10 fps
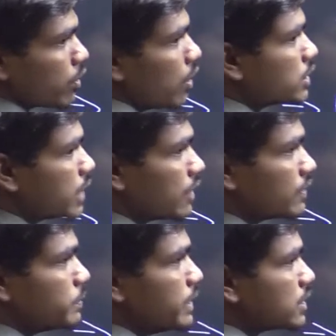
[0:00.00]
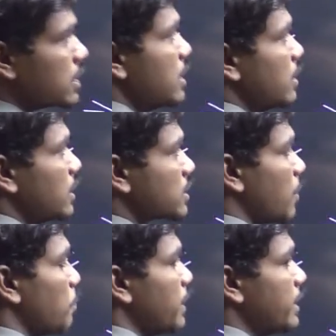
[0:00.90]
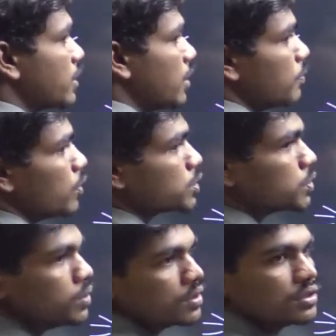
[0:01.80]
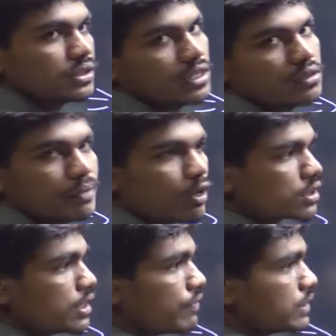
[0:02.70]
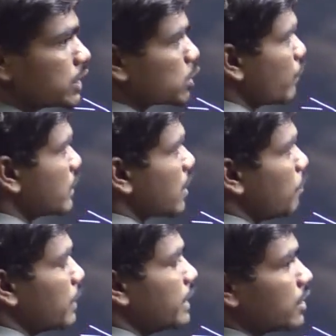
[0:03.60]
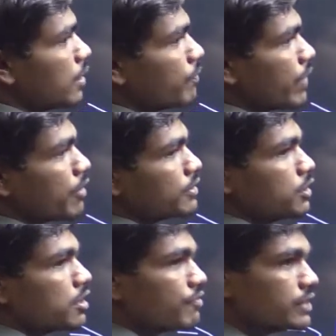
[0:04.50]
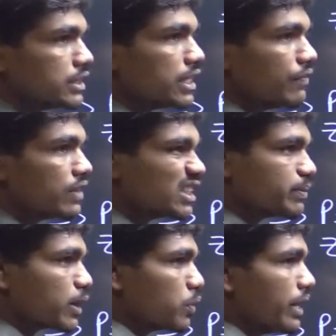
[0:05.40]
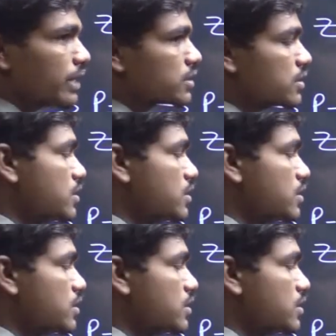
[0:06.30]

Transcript: a constant, which means this complete term goes to 0, because differentiation of this complete term whenever you are differentiating with respect to x